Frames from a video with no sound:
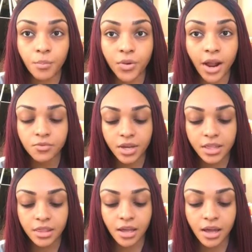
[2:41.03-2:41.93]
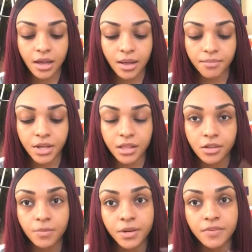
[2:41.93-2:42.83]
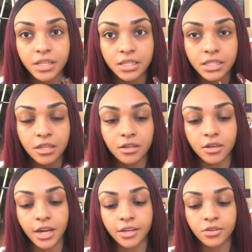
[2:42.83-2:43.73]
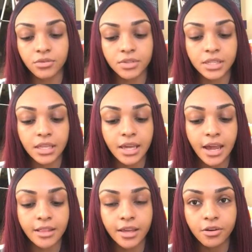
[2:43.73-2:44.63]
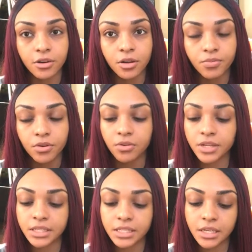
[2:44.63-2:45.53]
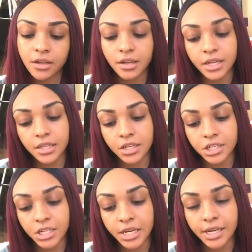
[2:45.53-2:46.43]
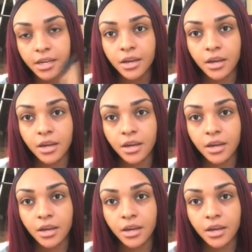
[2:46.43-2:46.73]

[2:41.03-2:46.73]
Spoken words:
brows with a little bit of concealer. I use the LA Girl Pro Conceal in the shade